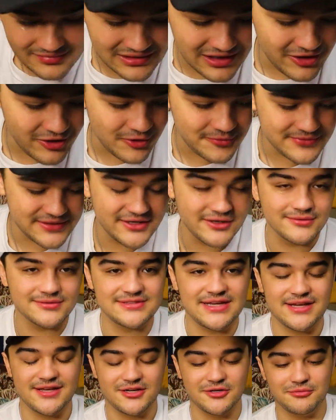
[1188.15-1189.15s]
I hope they don't
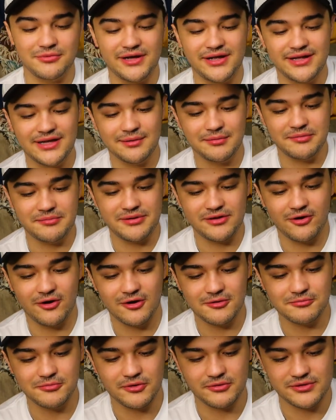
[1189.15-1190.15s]
take it away. I'm gonna be
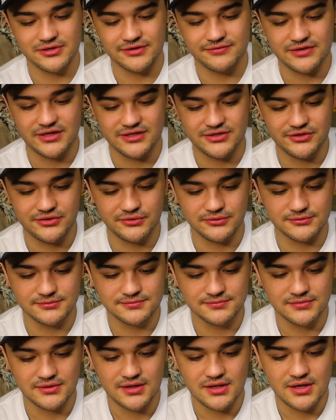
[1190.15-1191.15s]
heartbroken if they do.
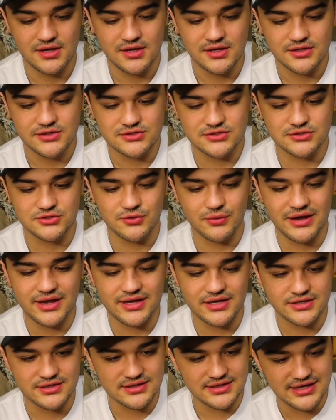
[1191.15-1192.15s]
So
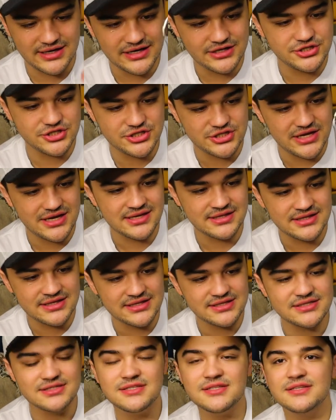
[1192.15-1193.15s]
can I shake
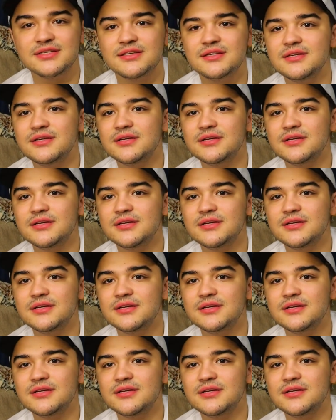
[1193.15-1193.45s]
this?